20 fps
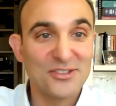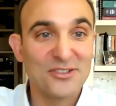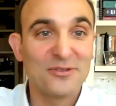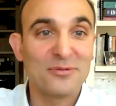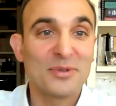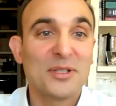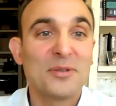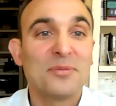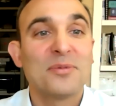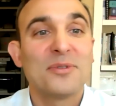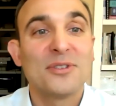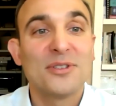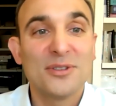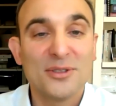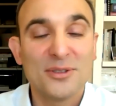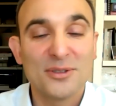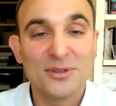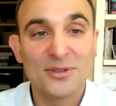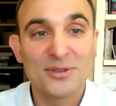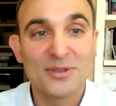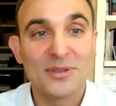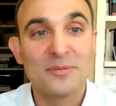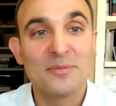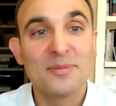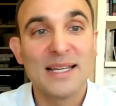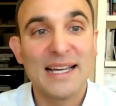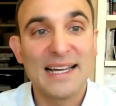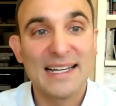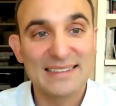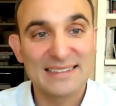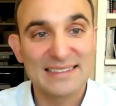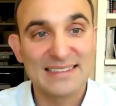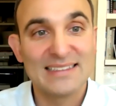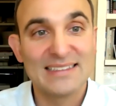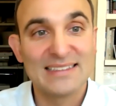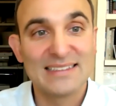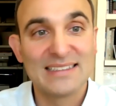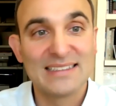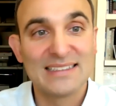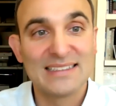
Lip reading: of people who are impacted